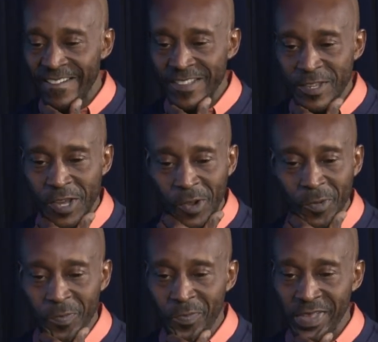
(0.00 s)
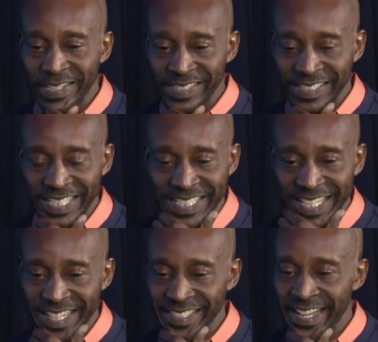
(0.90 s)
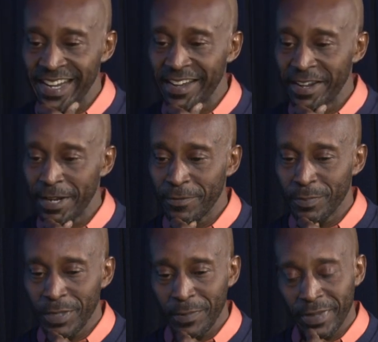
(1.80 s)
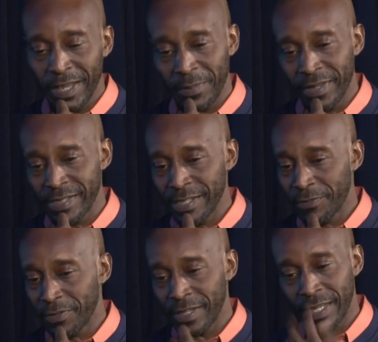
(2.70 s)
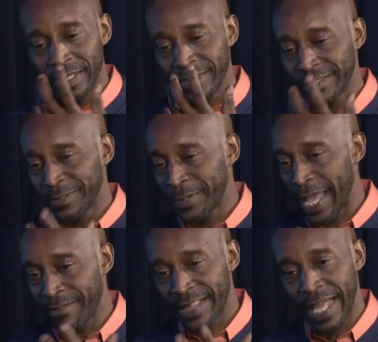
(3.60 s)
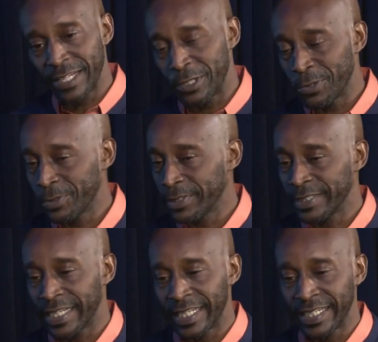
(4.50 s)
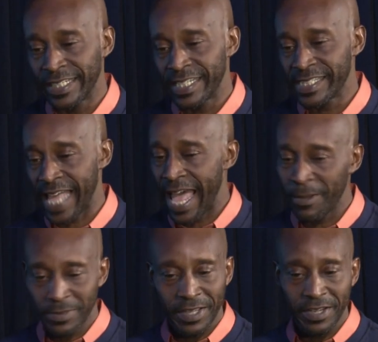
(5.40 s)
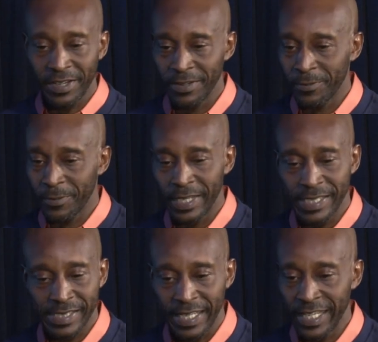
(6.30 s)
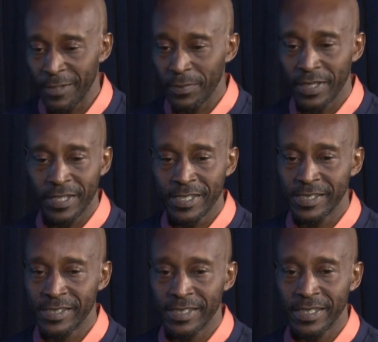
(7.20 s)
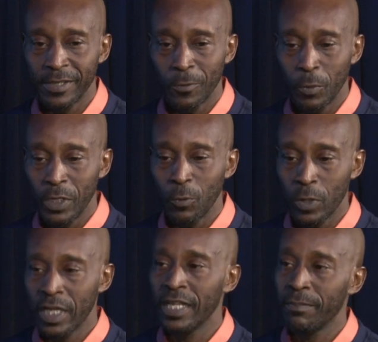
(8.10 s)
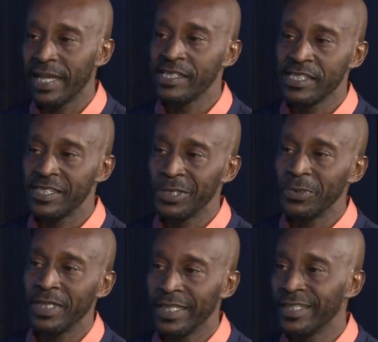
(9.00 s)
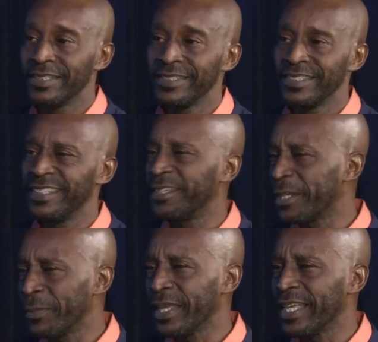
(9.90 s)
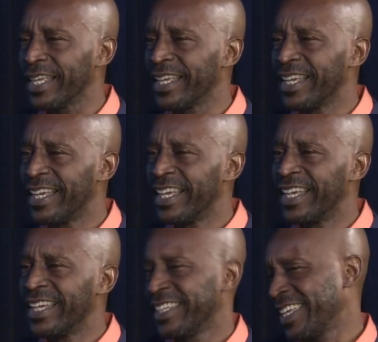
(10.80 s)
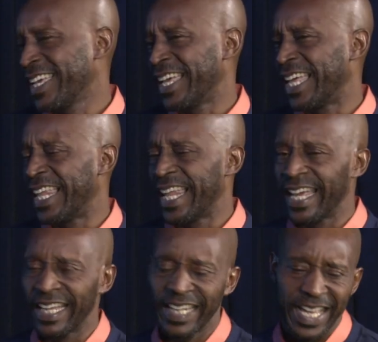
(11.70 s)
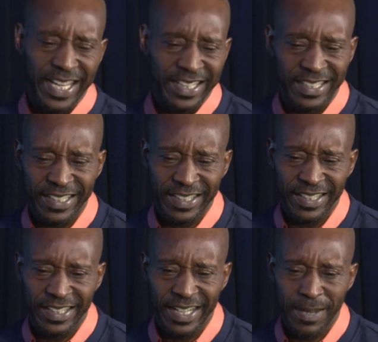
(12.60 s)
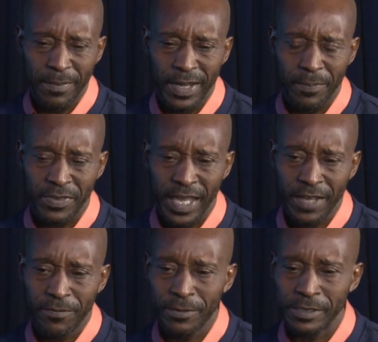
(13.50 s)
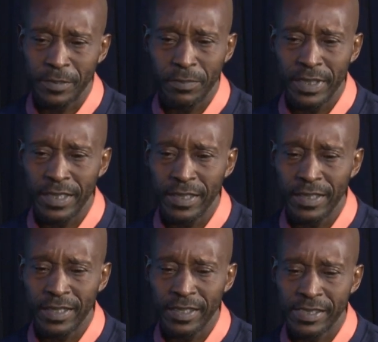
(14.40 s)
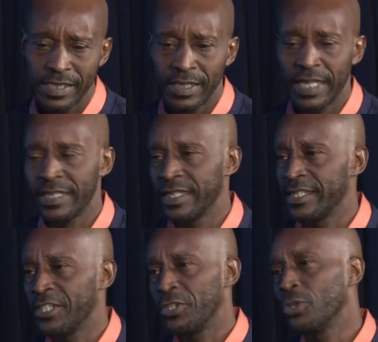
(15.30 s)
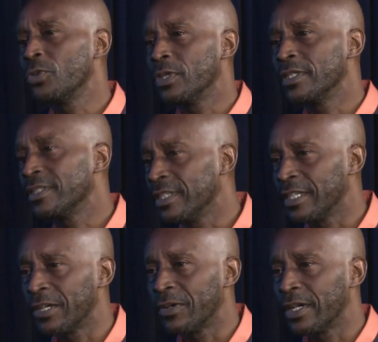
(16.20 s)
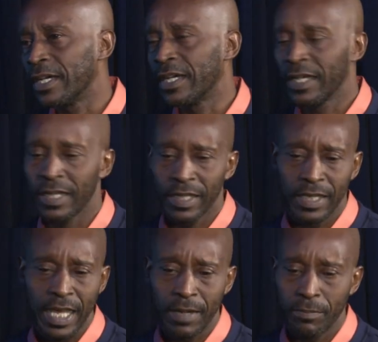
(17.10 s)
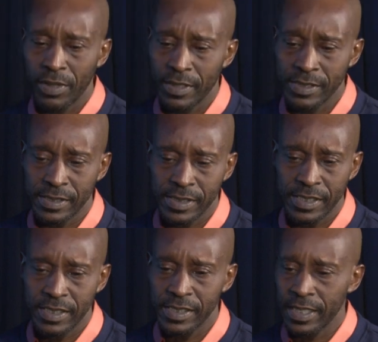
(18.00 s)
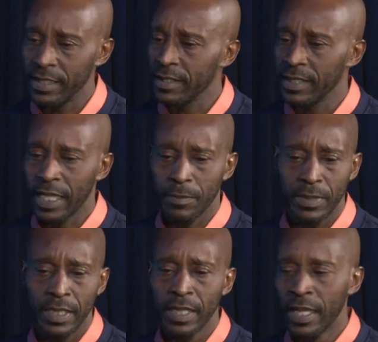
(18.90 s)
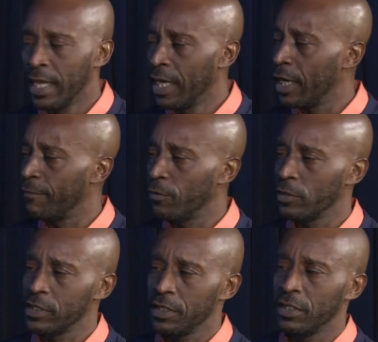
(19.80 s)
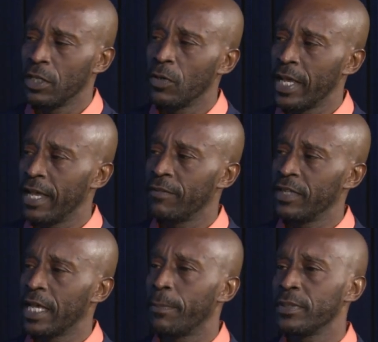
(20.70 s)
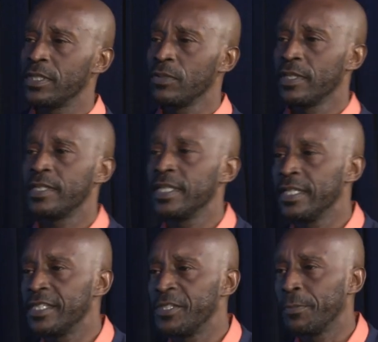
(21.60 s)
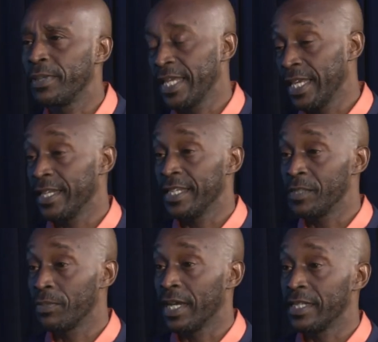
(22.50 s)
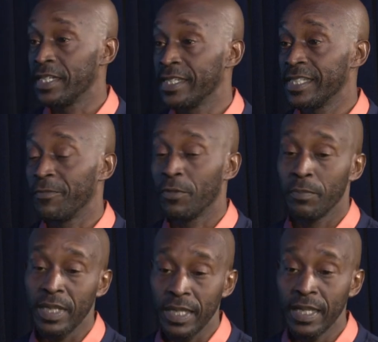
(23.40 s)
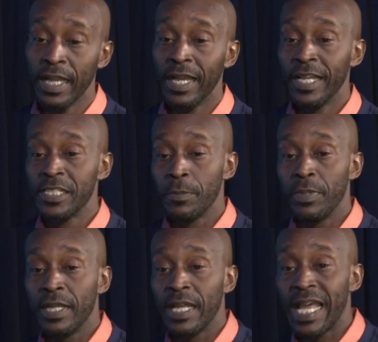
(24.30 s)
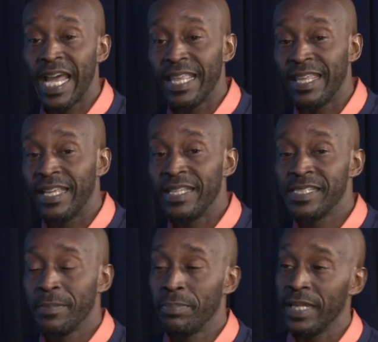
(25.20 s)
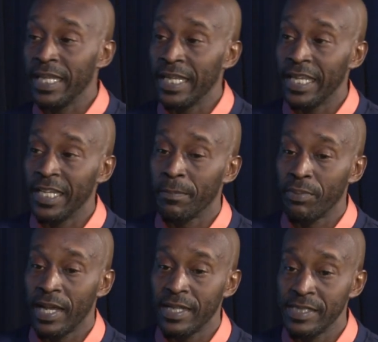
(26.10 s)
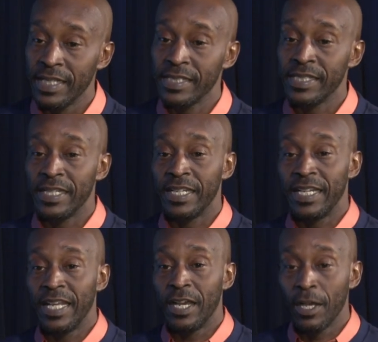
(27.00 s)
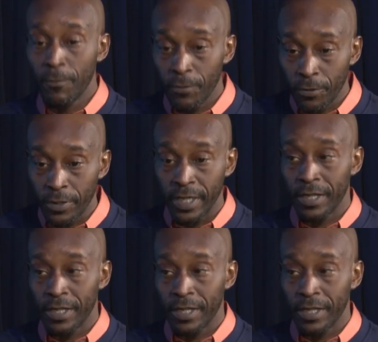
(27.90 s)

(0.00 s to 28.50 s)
you know, that's kind of hard for me, man, because I feel like after I do it and it's out there, it's a hit because we won by just doing it. So that's a perspective, yeah. I get that. Yeah, I'm thankful to be selected to do it. Mm-hmm. You know, a lot of brothers and sisters that look like me, unfortunately, don't have the opportunities to play in these projects. Sure. And for me to be a guy that gets to play in the projects and over and